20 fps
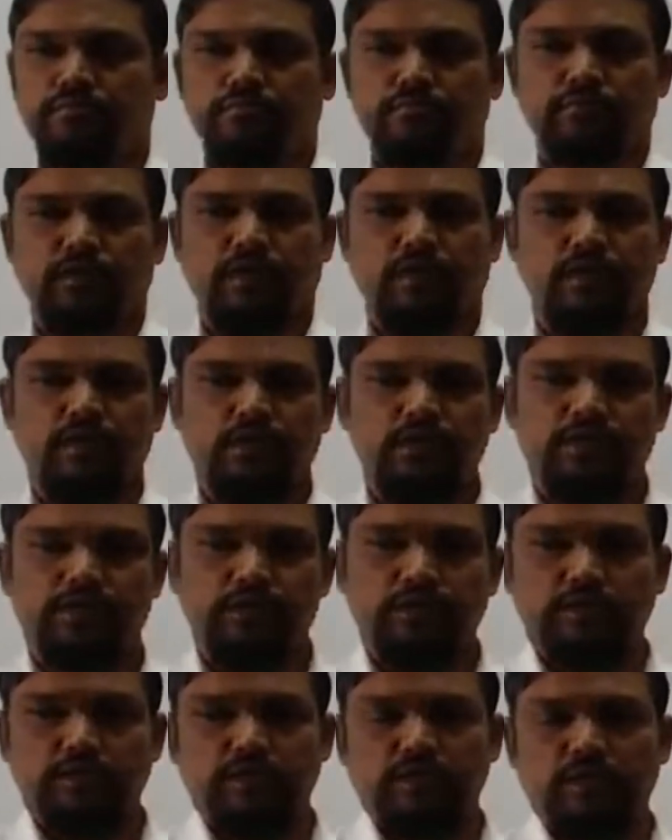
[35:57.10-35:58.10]
And
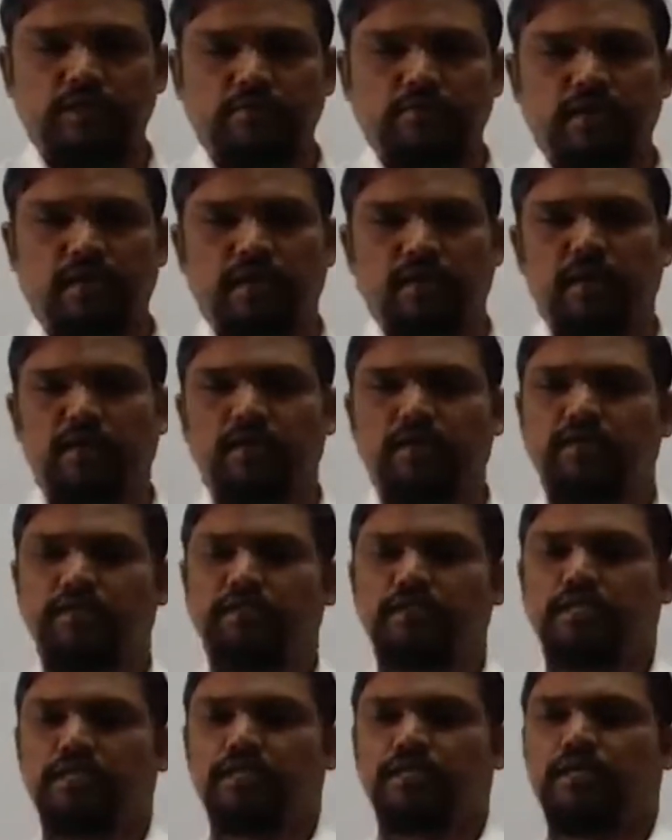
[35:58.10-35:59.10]
GII,
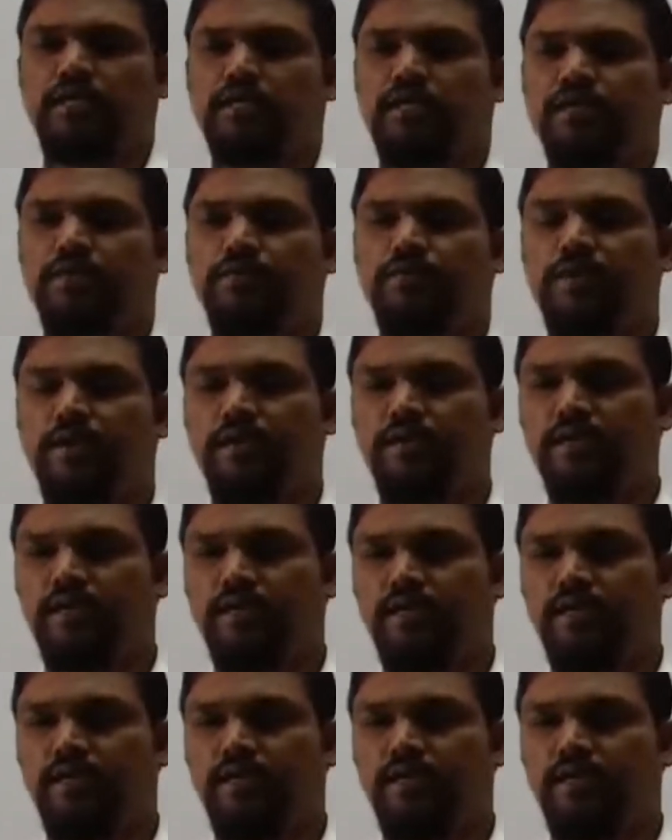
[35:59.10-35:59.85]
gender inequality